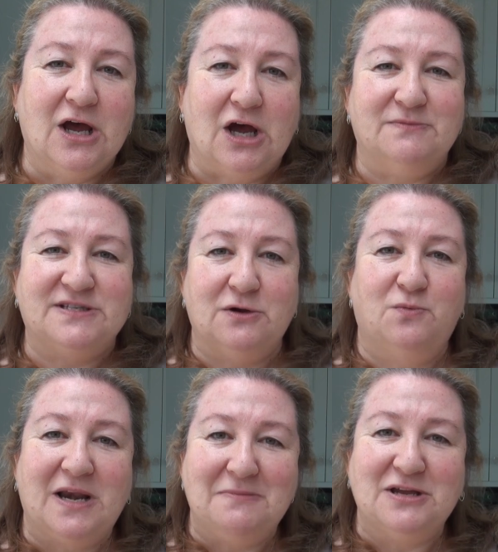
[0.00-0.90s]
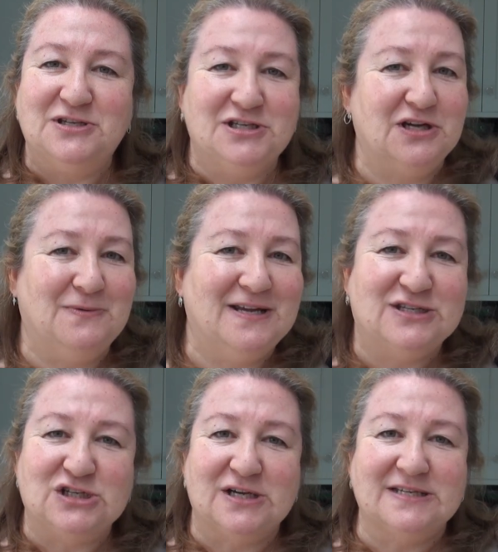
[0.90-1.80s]
Um, so what I'm going to do
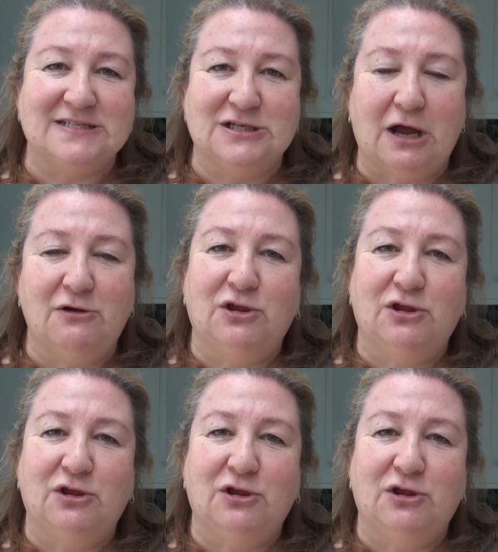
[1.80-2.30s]
is just go